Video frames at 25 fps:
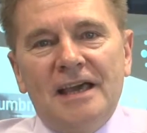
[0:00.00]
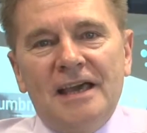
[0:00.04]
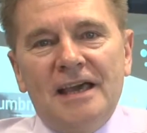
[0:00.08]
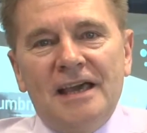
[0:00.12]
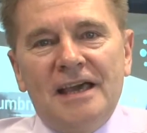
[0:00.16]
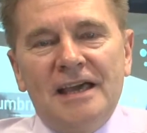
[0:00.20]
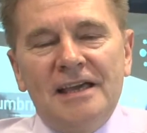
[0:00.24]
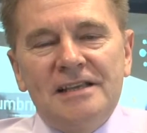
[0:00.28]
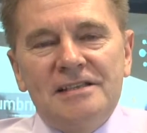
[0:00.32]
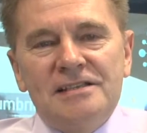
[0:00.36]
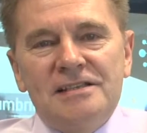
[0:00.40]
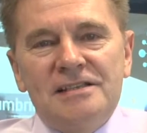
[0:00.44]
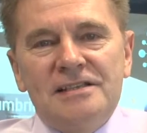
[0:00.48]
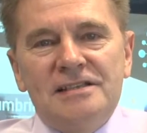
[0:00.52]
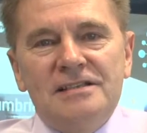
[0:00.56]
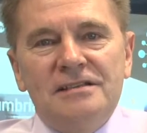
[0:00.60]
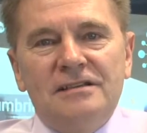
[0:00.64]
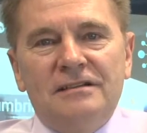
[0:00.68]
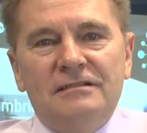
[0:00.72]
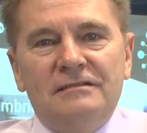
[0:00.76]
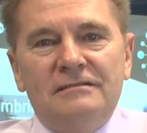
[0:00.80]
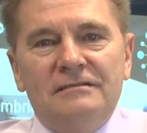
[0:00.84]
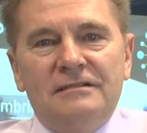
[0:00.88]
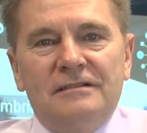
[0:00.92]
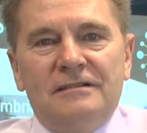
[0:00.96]
It's
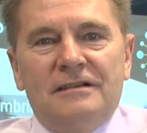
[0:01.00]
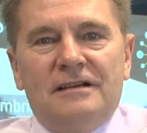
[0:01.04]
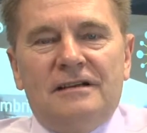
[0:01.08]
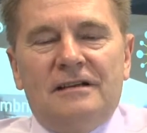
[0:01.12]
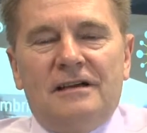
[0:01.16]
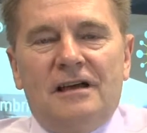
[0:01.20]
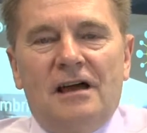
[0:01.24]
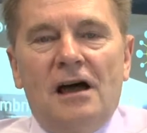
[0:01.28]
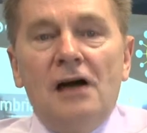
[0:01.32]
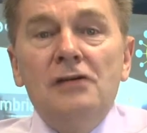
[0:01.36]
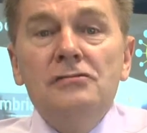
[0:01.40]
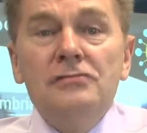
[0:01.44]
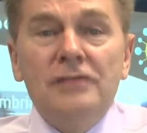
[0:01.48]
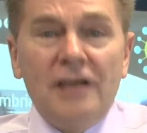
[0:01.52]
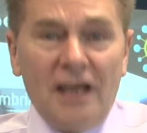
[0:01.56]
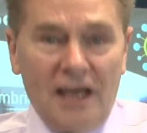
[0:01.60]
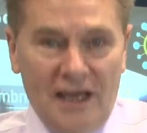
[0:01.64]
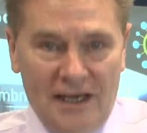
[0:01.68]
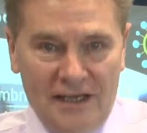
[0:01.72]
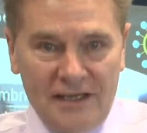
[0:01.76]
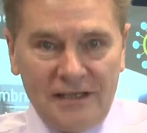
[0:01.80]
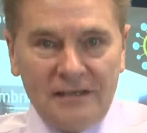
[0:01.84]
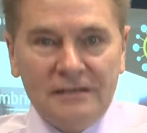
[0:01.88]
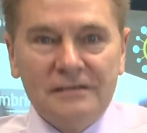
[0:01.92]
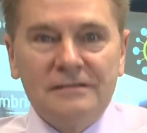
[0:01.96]

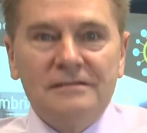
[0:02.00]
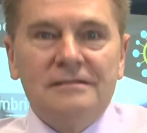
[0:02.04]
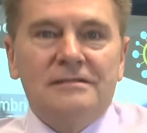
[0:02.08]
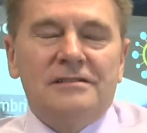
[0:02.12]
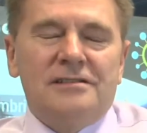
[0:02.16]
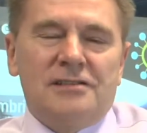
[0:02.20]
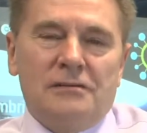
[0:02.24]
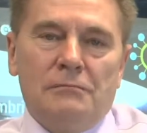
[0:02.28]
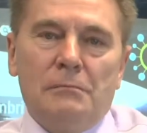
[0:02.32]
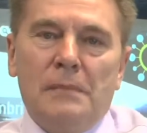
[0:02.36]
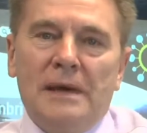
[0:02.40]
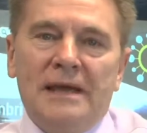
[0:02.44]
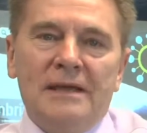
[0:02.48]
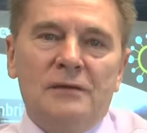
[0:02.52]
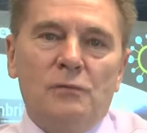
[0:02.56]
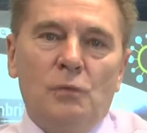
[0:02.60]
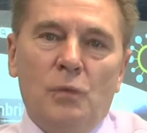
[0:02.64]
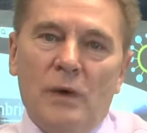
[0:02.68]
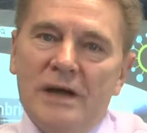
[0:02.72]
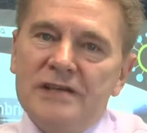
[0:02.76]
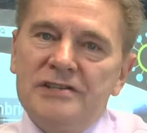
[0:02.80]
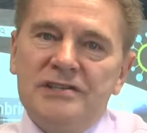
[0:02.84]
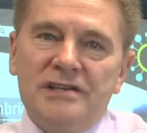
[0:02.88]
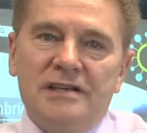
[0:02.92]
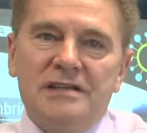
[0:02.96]
okay to make
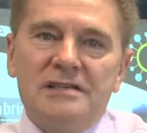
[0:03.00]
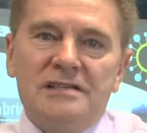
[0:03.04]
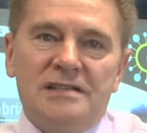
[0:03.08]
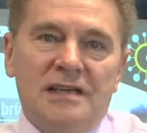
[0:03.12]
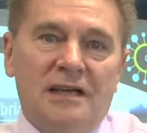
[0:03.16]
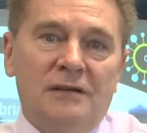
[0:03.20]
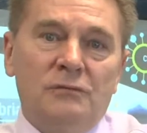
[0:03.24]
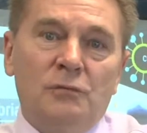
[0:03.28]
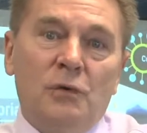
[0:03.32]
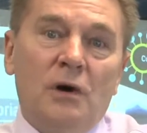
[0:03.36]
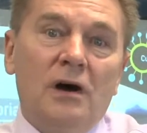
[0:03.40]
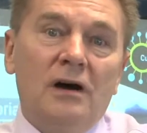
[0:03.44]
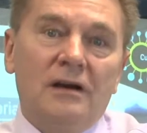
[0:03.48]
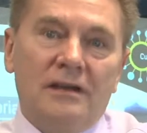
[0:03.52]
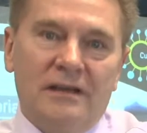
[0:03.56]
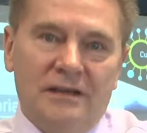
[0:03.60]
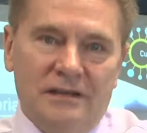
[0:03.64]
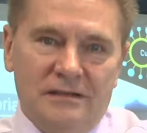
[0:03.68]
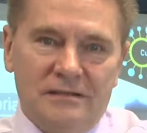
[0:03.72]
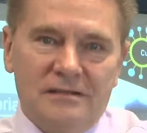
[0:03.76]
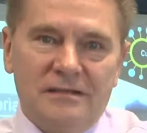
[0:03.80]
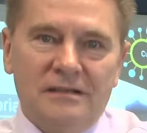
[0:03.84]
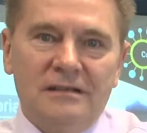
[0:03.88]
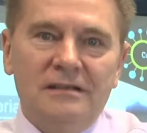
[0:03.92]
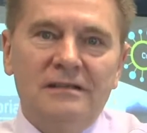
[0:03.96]
widgets in
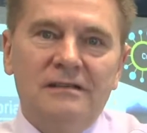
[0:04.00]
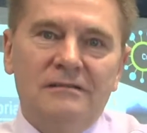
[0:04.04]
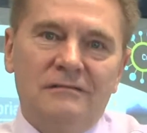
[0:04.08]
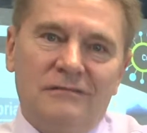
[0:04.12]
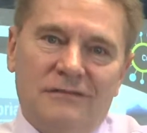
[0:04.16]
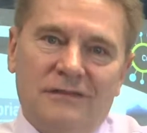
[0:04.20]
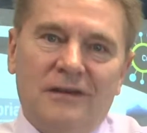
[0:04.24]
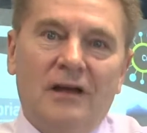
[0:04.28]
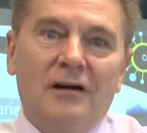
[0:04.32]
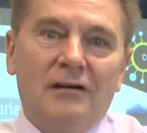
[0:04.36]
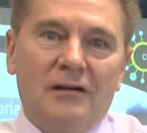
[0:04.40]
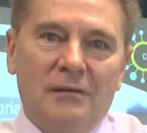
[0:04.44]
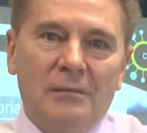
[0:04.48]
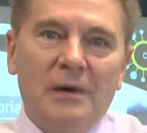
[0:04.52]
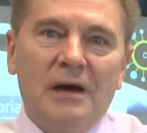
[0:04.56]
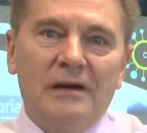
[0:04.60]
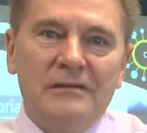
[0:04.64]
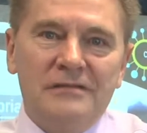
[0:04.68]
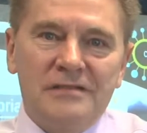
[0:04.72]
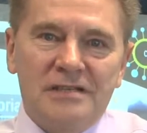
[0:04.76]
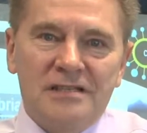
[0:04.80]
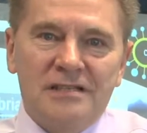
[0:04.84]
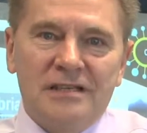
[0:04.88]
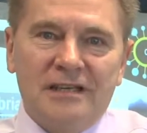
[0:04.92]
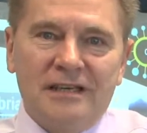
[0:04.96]
Workington and flog them
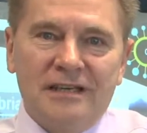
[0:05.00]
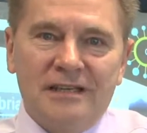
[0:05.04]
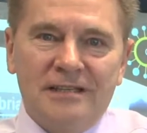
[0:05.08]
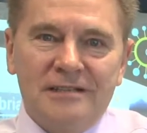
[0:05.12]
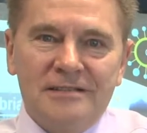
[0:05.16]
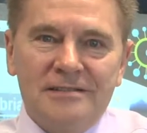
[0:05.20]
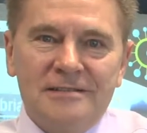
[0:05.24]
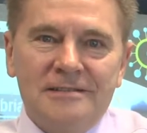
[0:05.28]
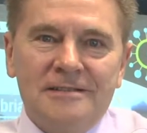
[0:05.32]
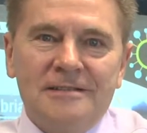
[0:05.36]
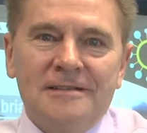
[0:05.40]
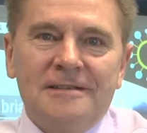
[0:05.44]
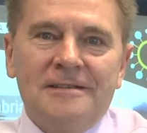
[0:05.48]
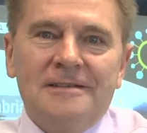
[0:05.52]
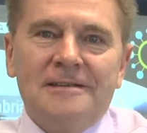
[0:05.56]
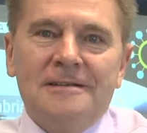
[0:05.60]
overseas,